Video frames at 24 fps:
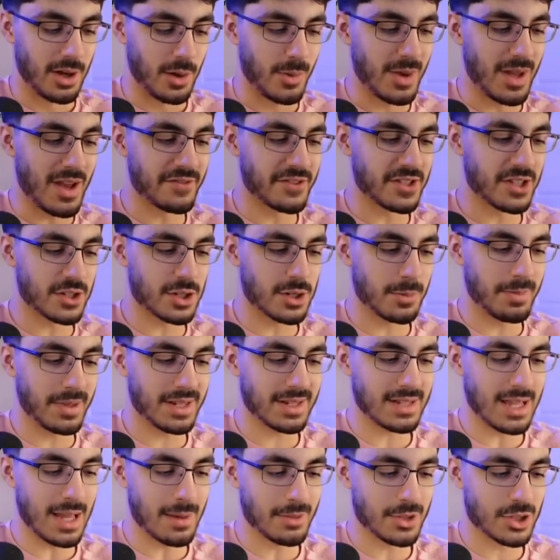We have such a
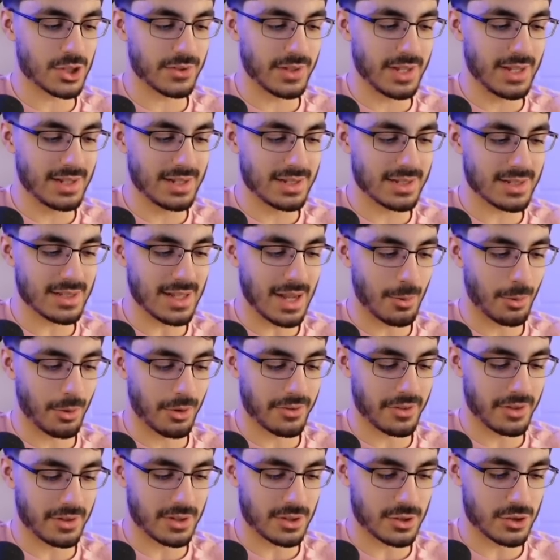big damage lead, it's not
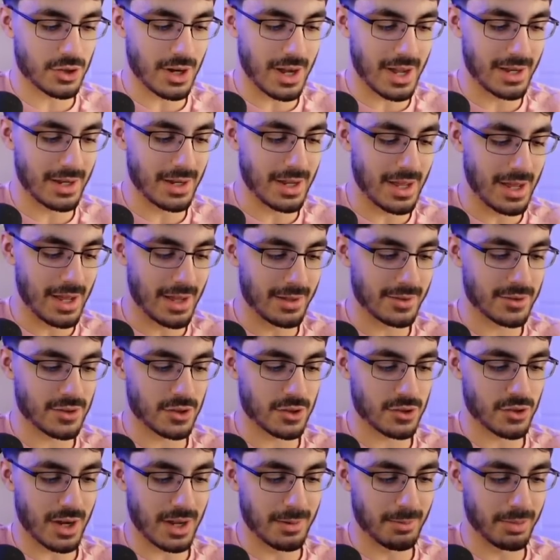worth it to try
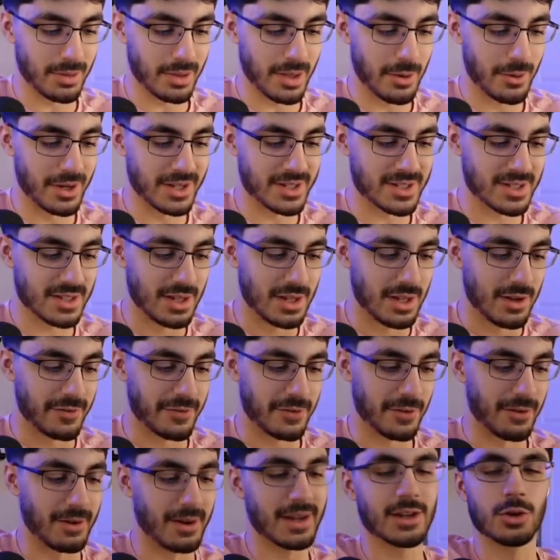and blow it
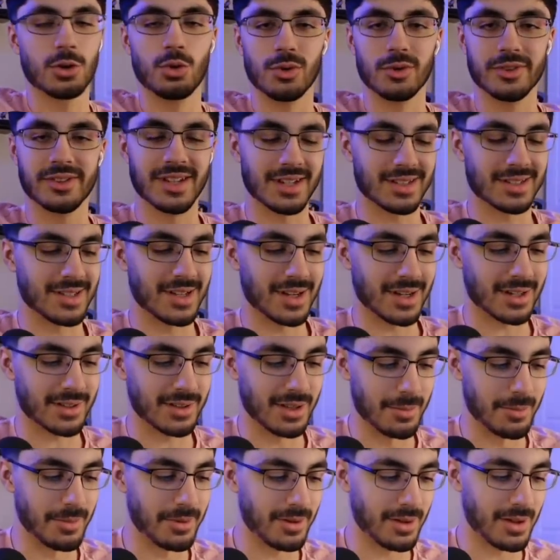for a cool TikTok
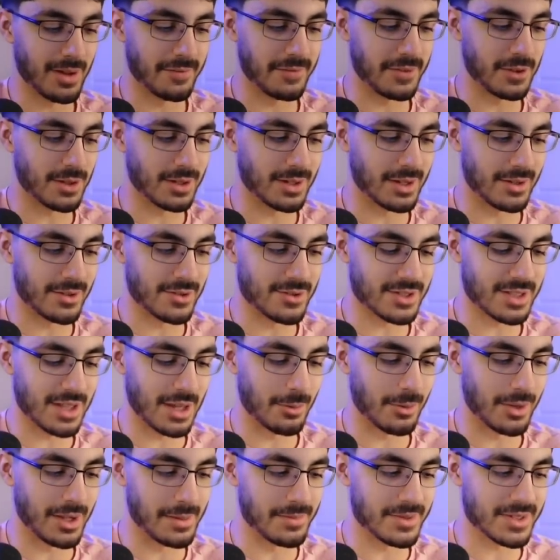clip, if you can
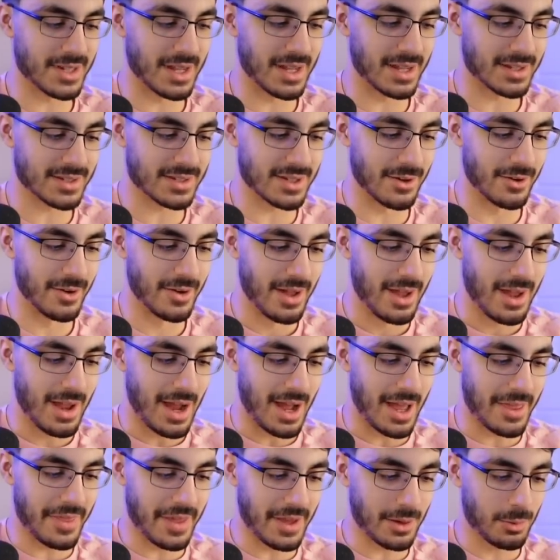understand what I'm saying. So
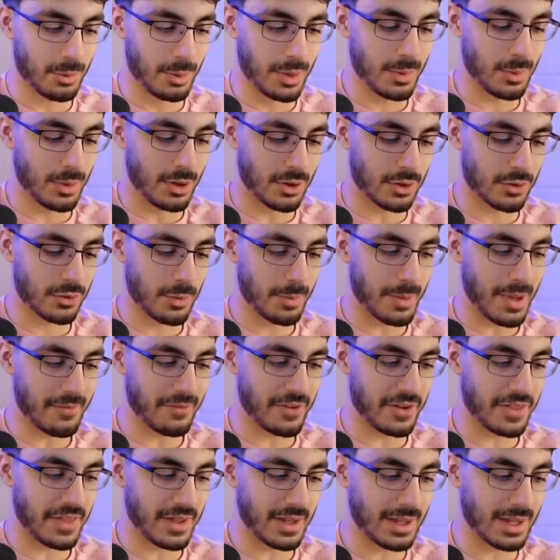I think we will group
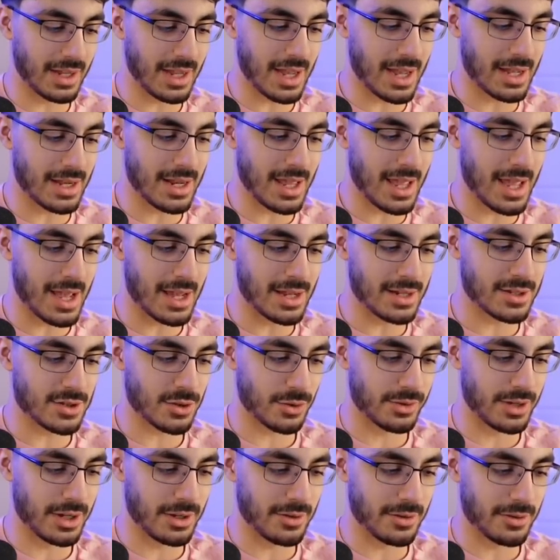everything again and
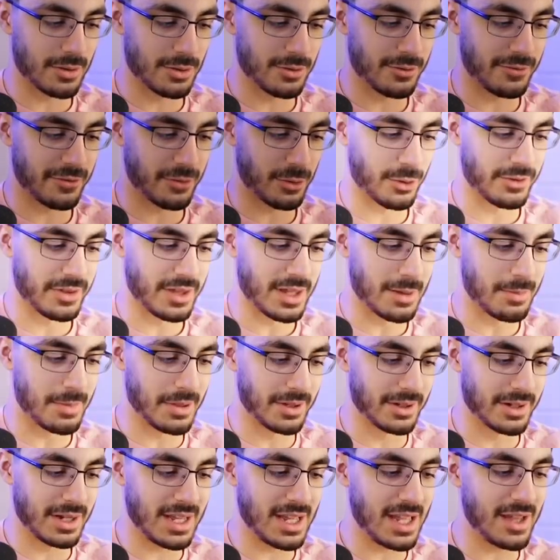tornado for the
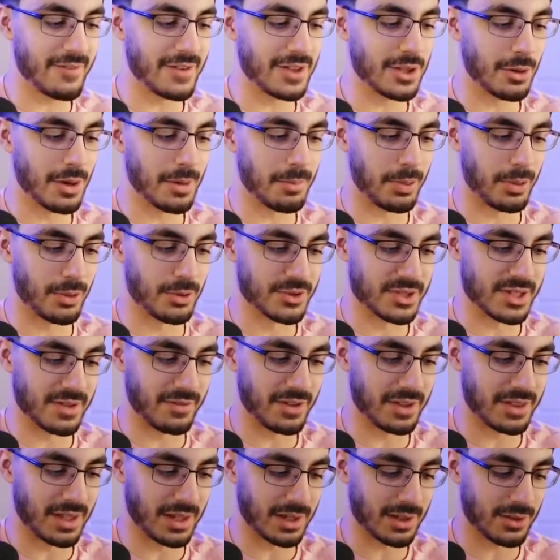ability, even though it pulls
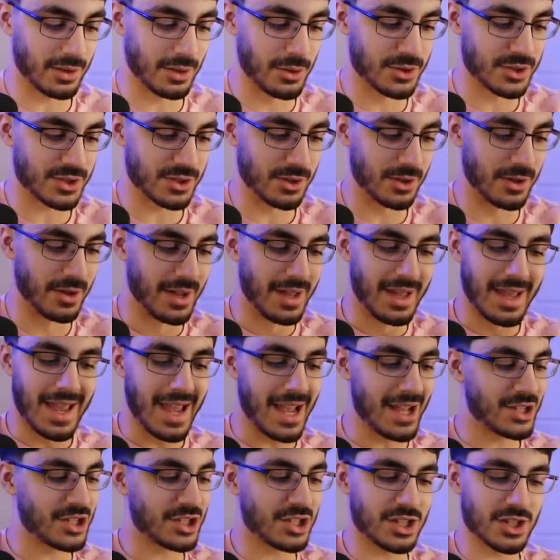everything closer.
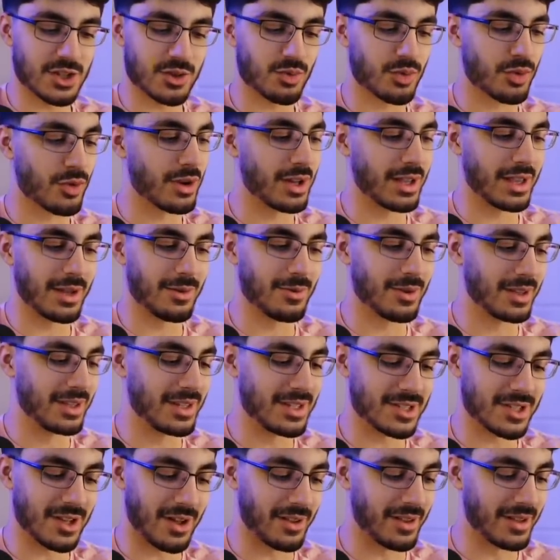It's just really,
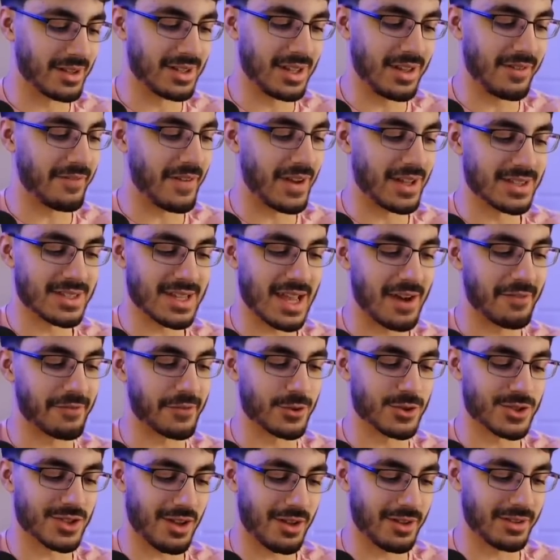really solid defense
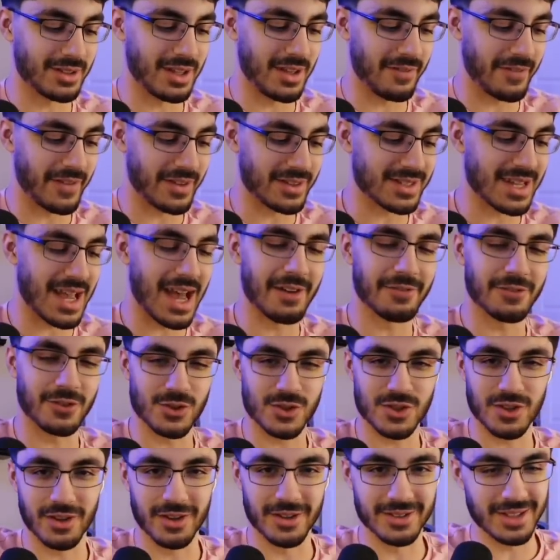after solid defense after
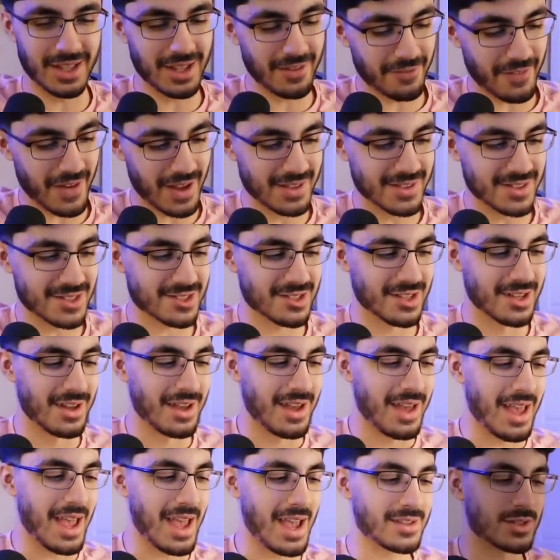solid defense.
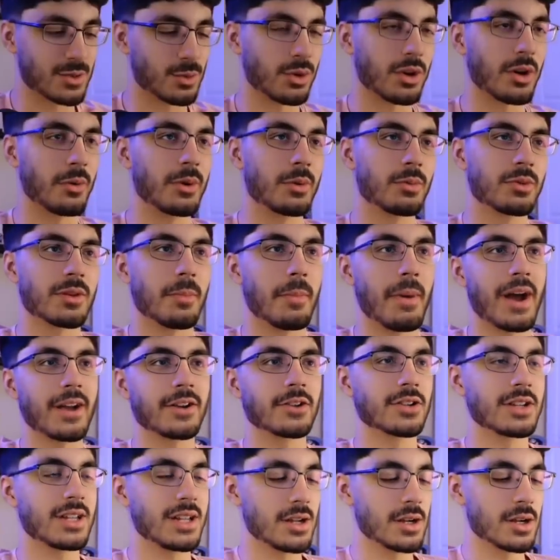And so we'll go in with the
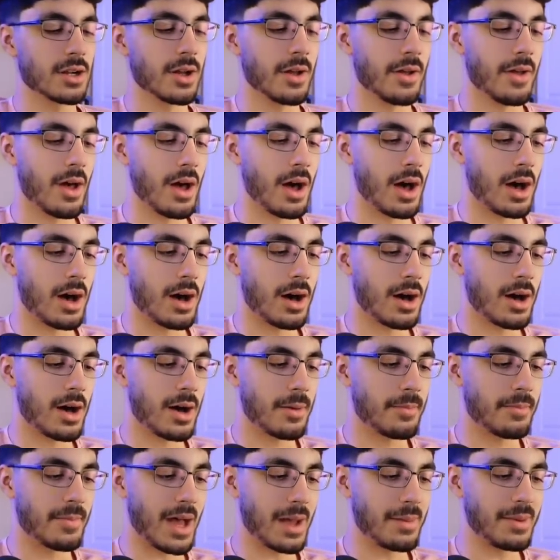miner here.
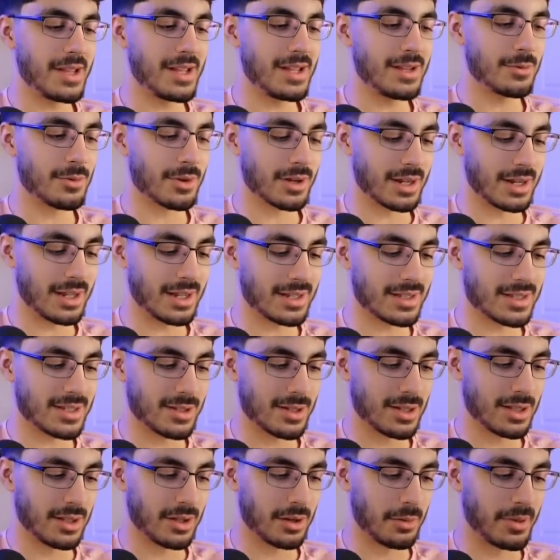I mean, we're going to get
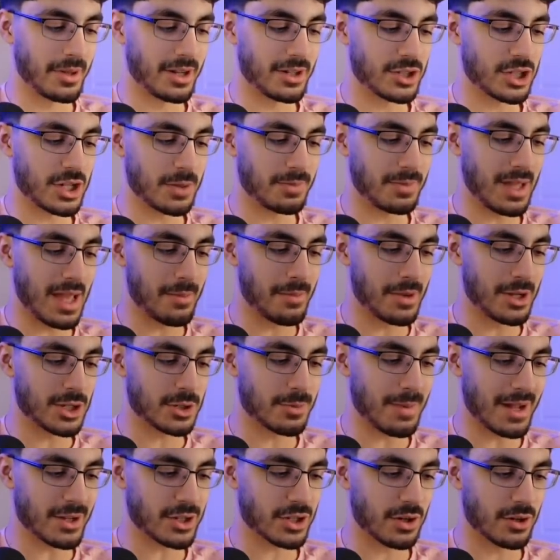to a little bit of chip
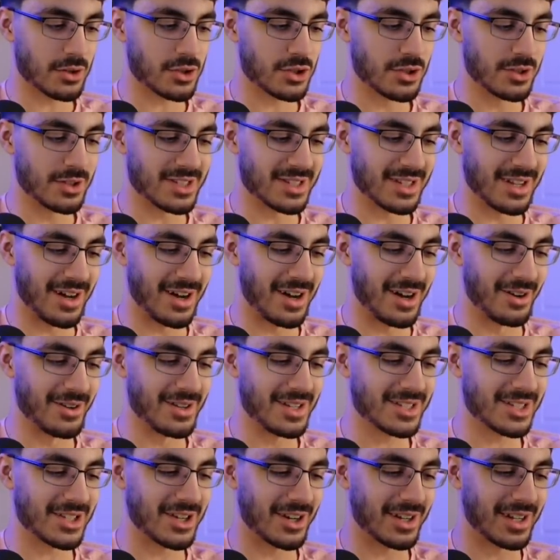damage. Magic Archer is... Oh,
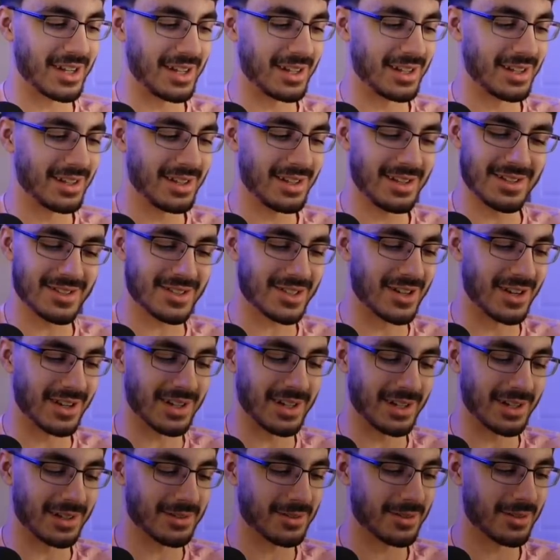he's cooking. He's
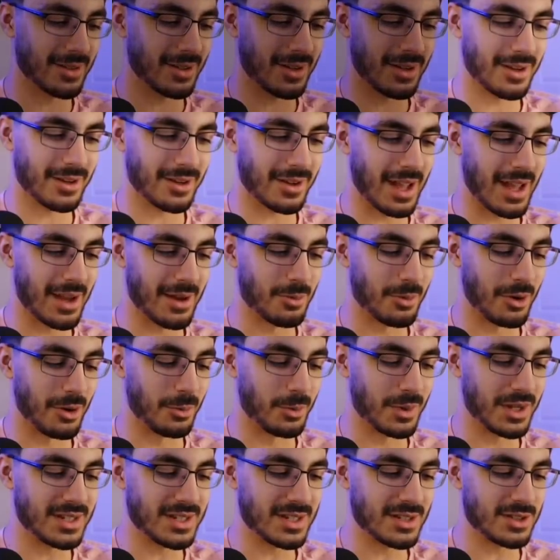cooking. Okay, well,
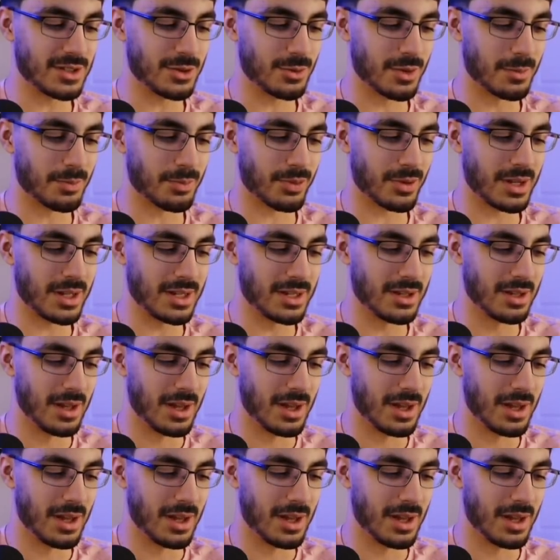we did do a pretty